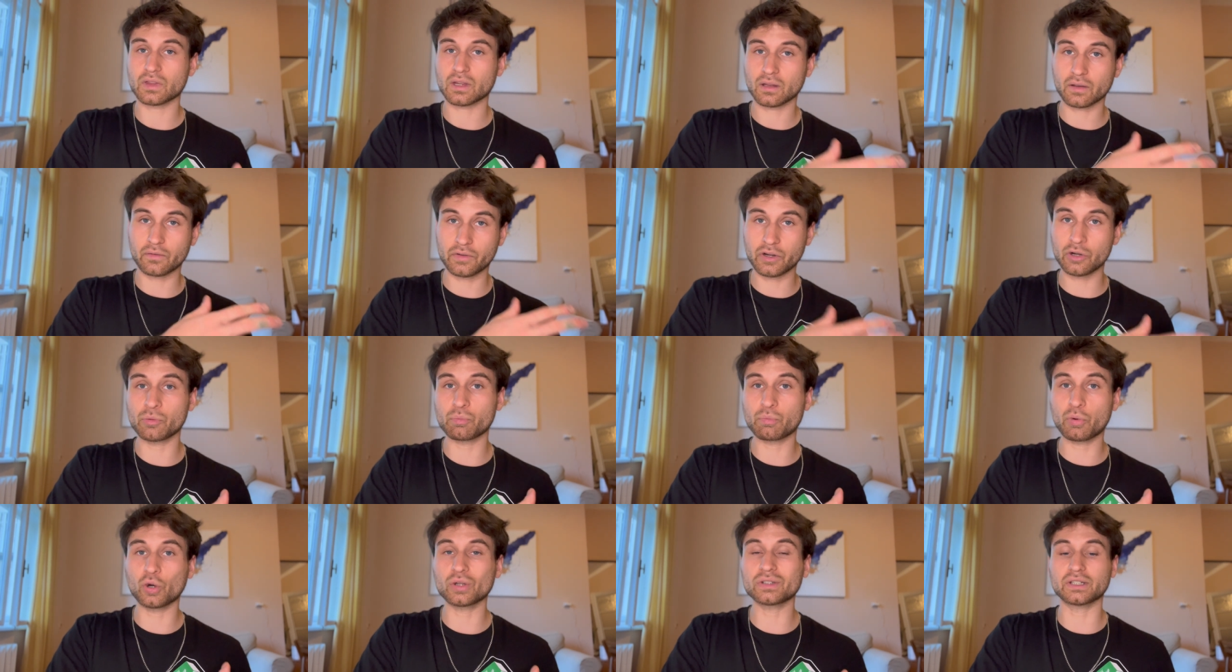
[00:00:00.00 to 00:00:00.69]
Very
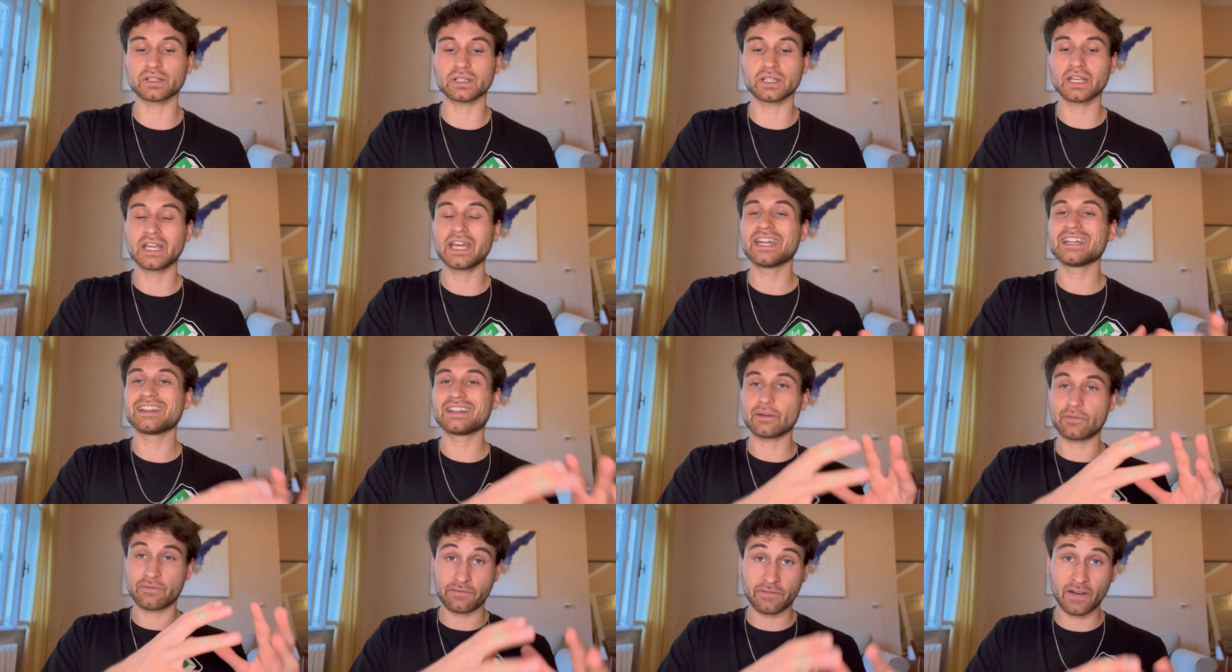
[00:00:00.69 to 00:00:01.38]
important.
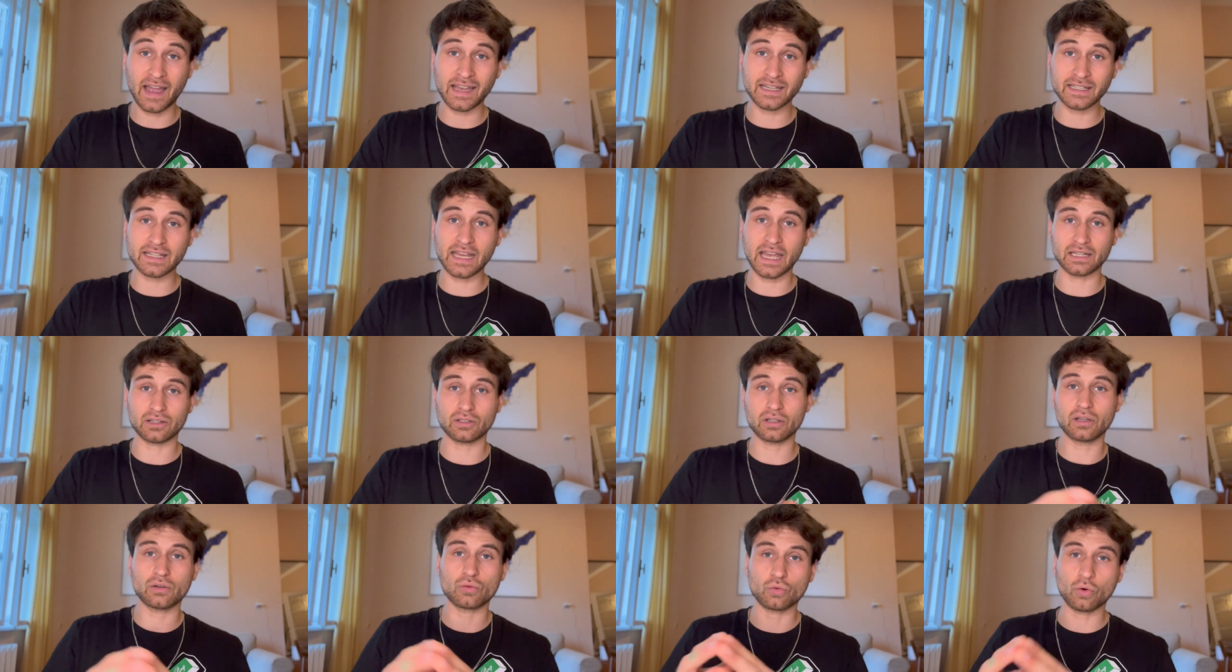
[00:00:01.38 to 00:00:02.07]
Define
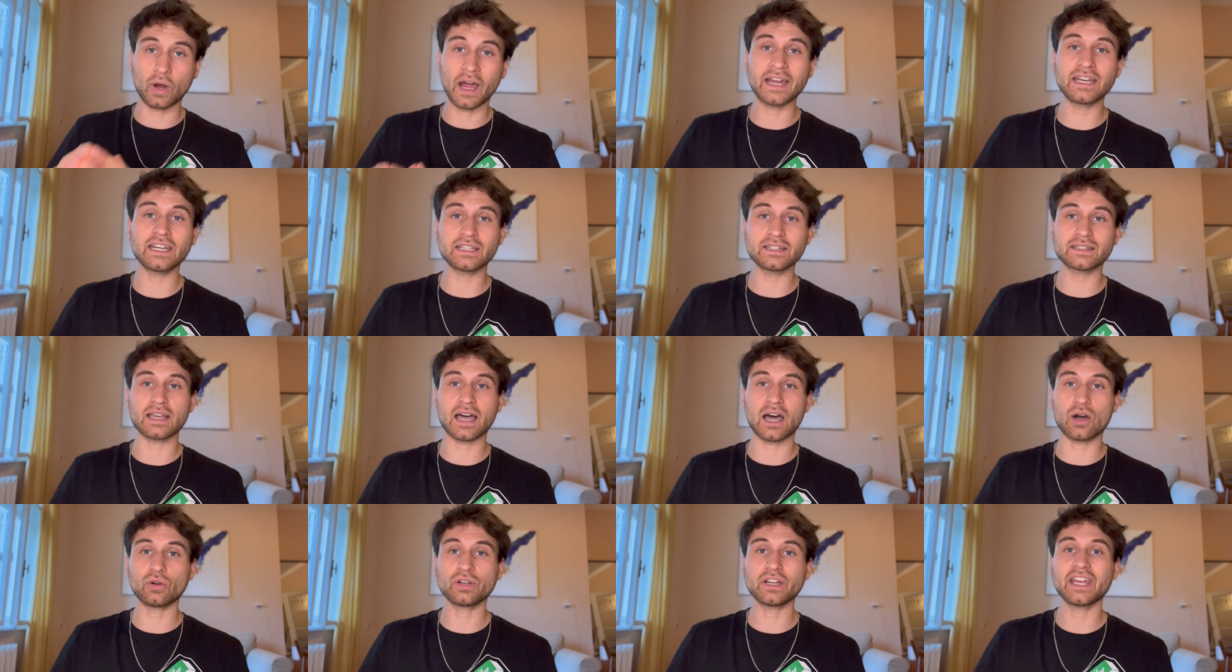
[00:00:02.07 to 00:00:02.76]
that, write it
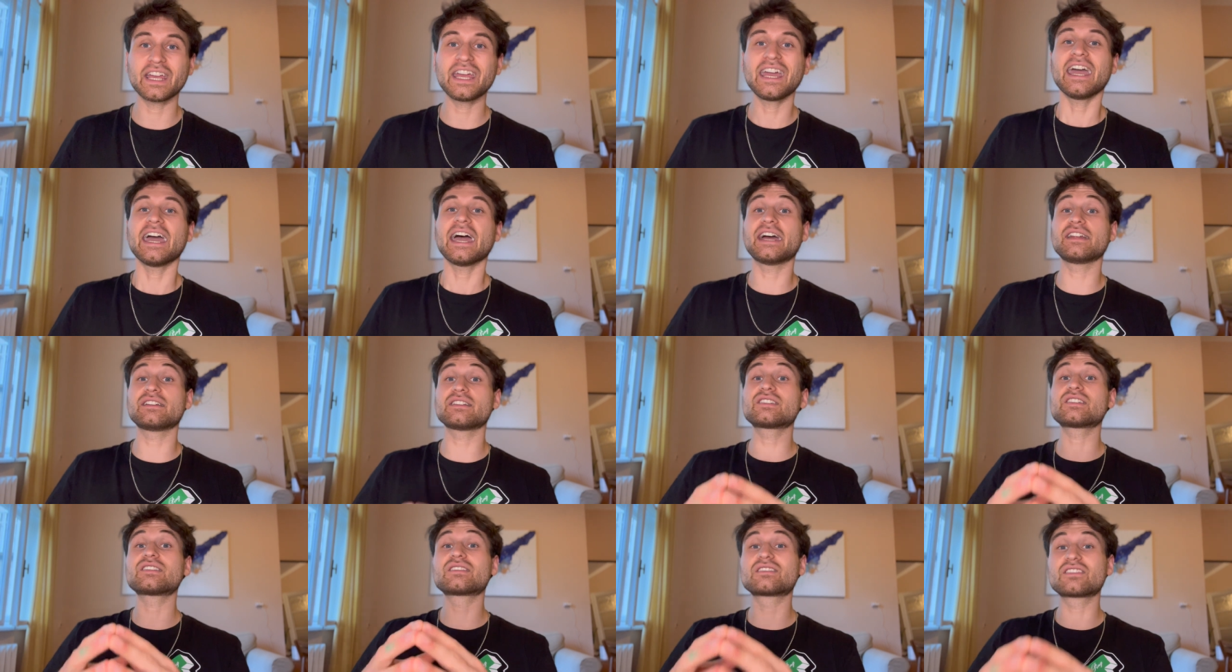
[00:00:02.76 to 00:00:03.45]
down, and
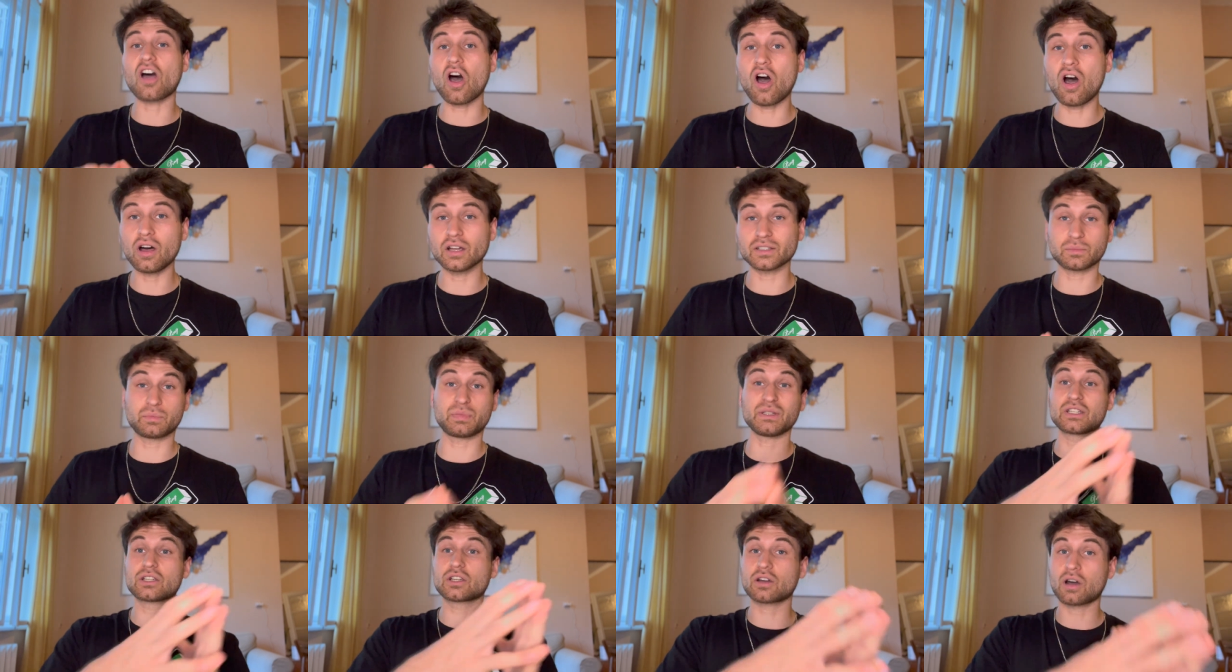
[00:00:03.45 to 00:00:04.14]
start
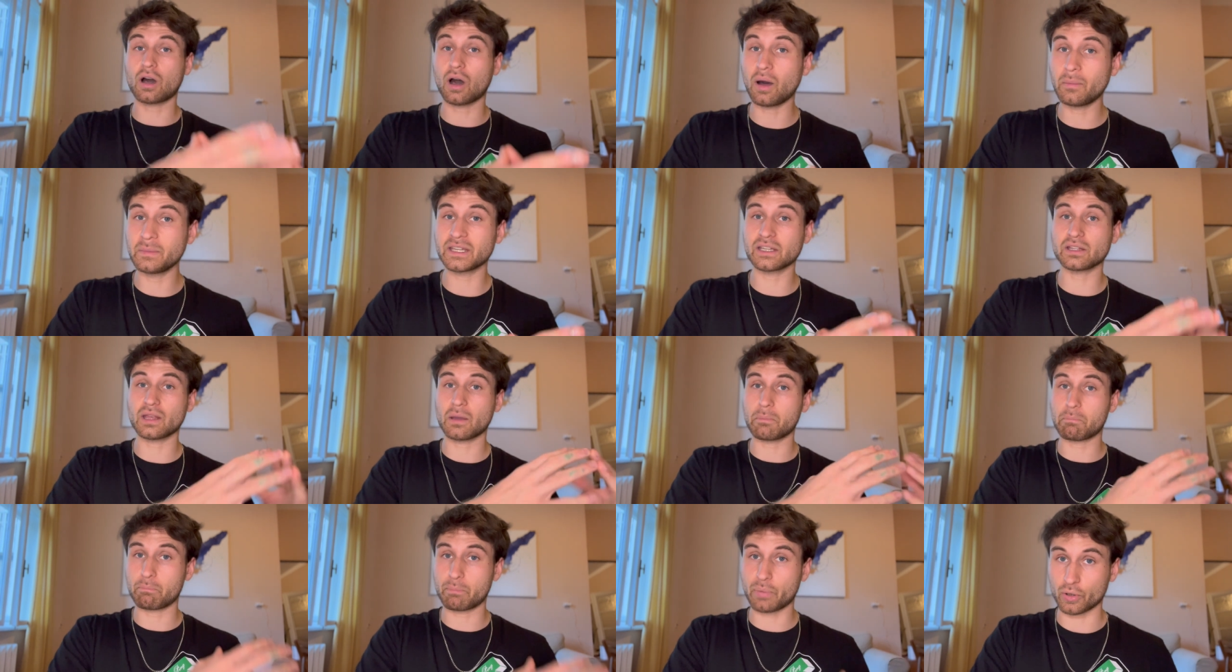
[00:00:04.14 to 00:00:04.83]
becoming
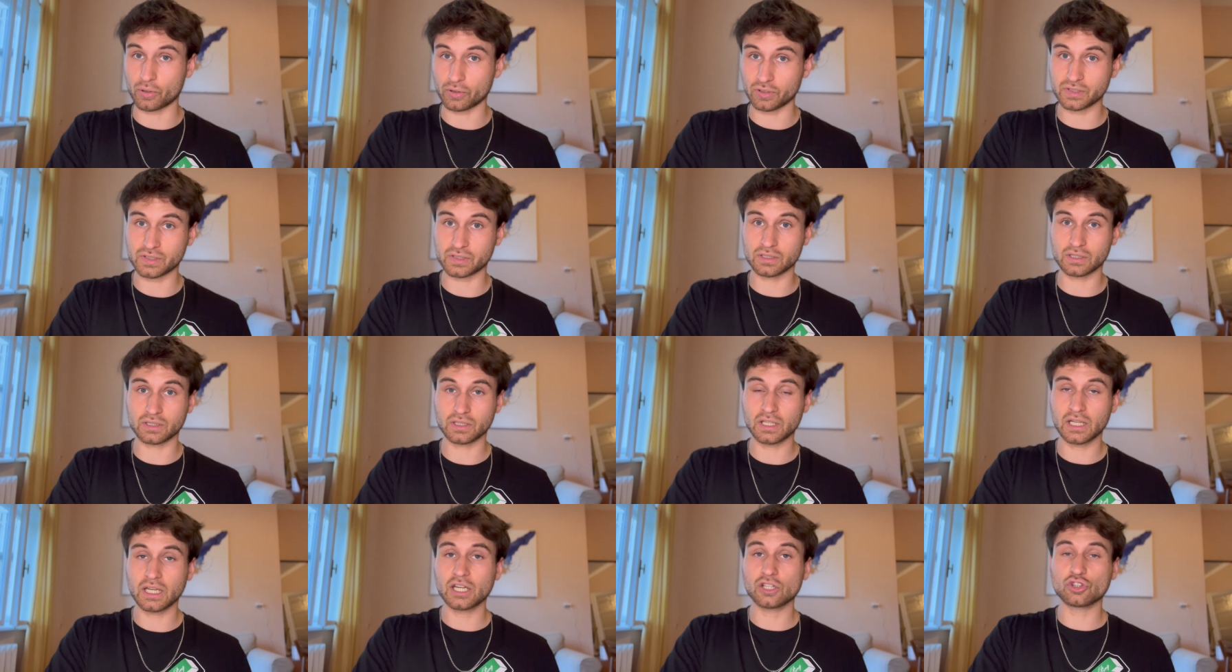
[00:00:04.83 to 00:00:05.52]
that person.
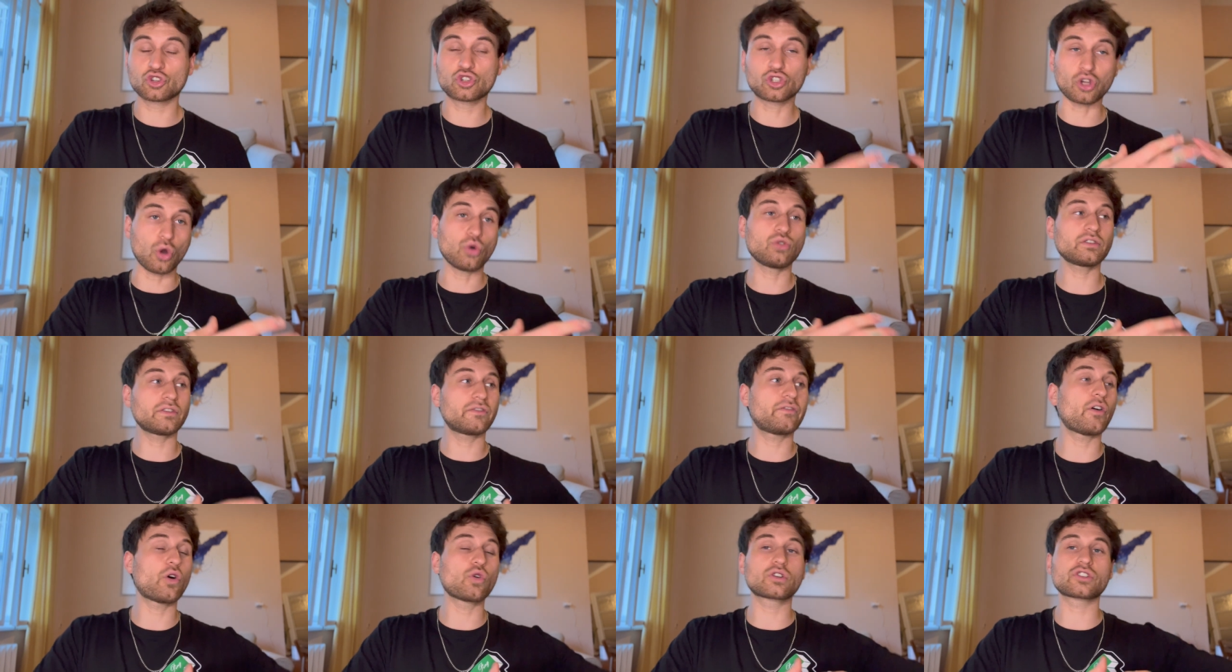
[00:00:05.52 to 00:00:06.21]
Don't
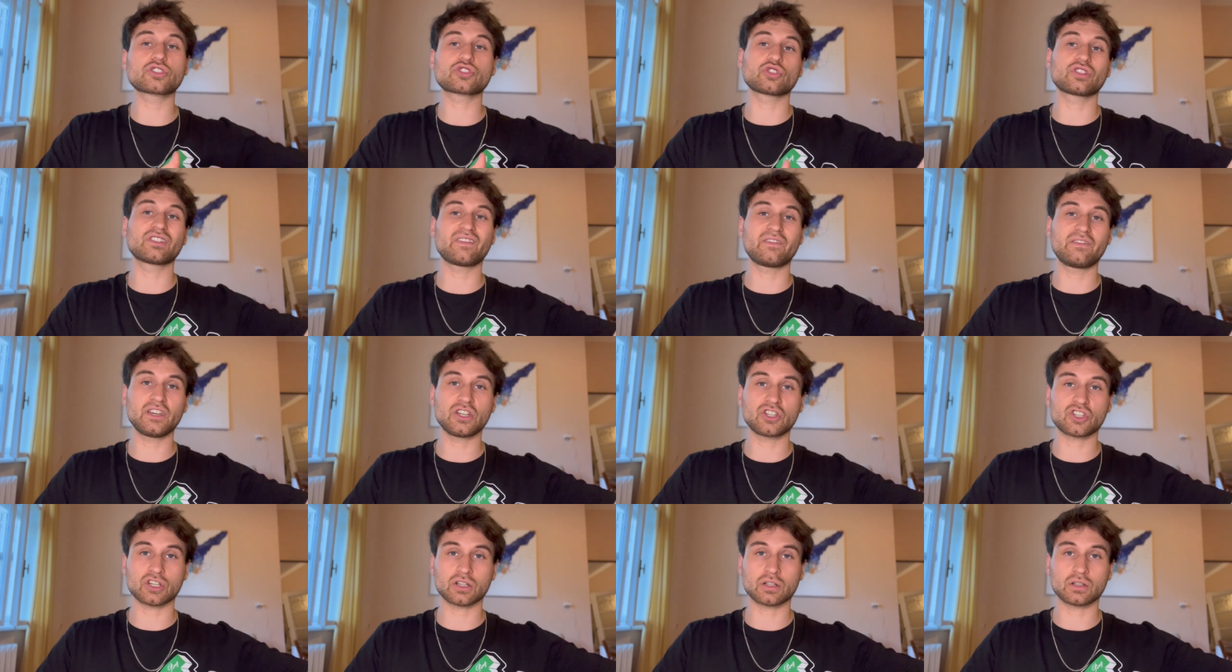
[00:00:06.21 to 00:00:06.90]
focus on the
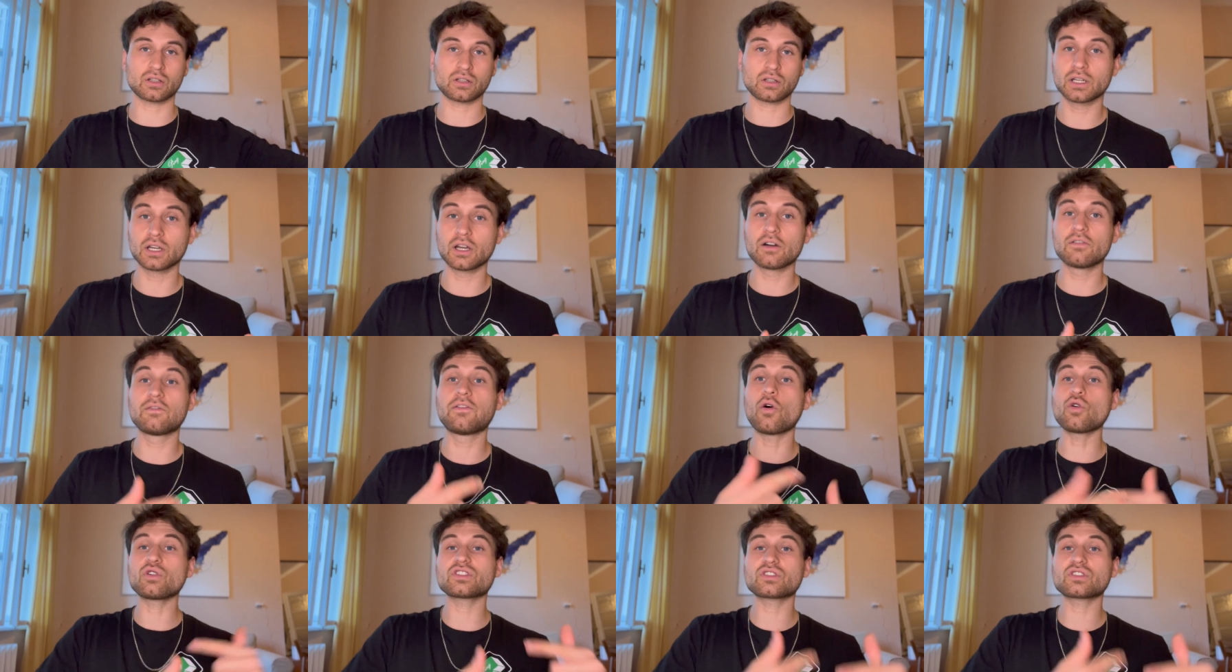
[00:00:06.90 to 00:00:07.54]
vision, focus